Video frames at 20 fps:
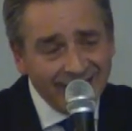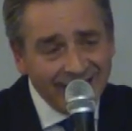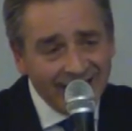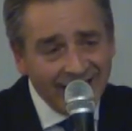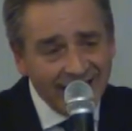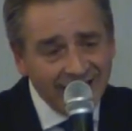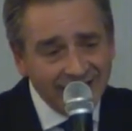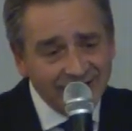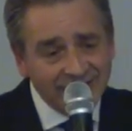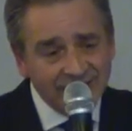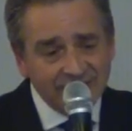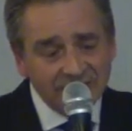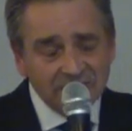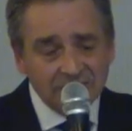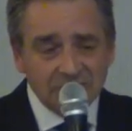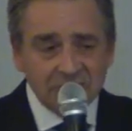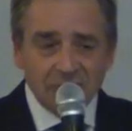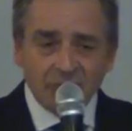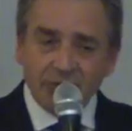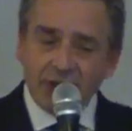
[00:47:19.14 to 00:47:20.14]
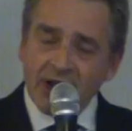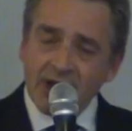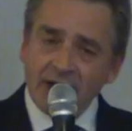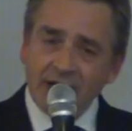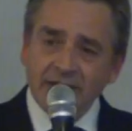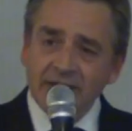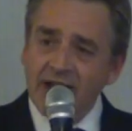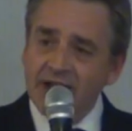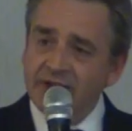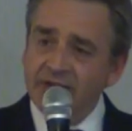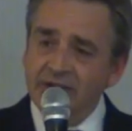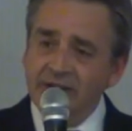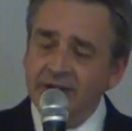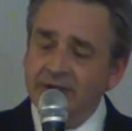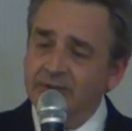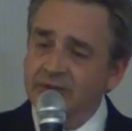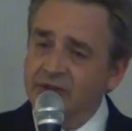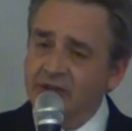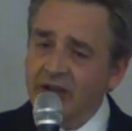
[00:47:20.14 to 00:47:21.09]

And really that's it.